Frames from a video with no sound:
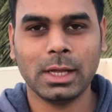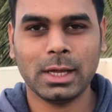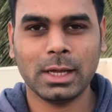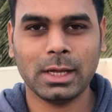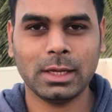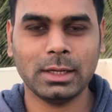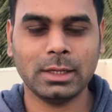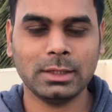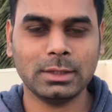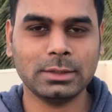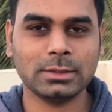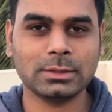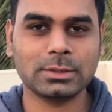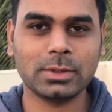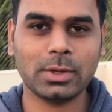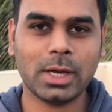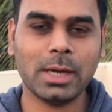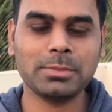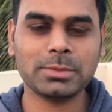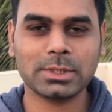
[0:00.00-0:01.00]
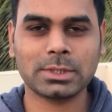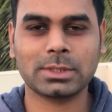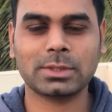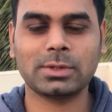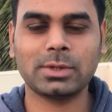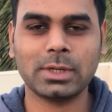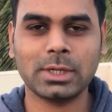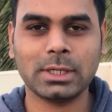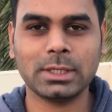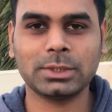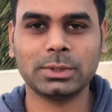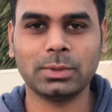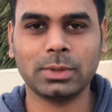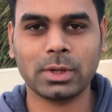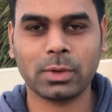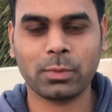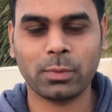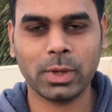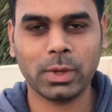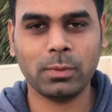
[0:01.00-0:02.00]
I'm just gonna shoot
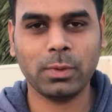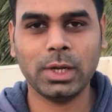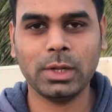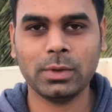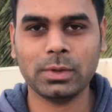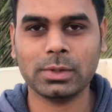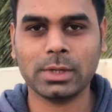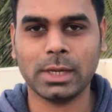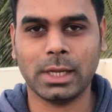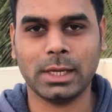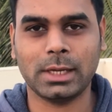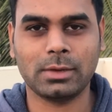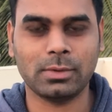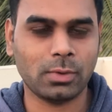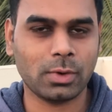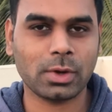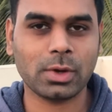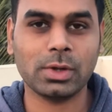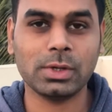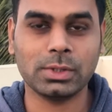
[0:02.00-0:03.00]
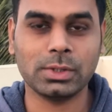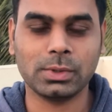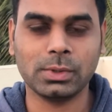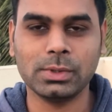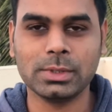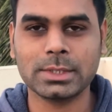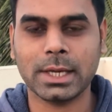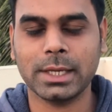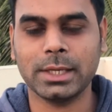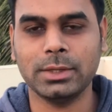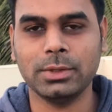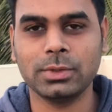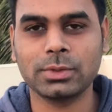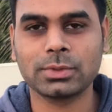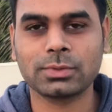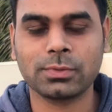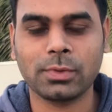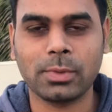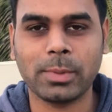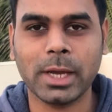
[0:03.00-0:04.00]
a quick video like what all tools I
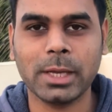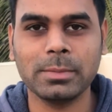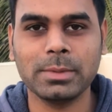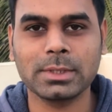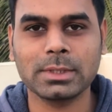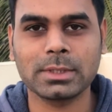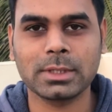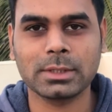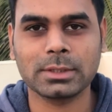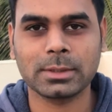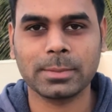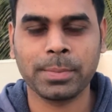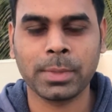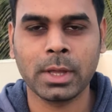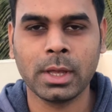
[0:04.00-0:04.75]
use for my business.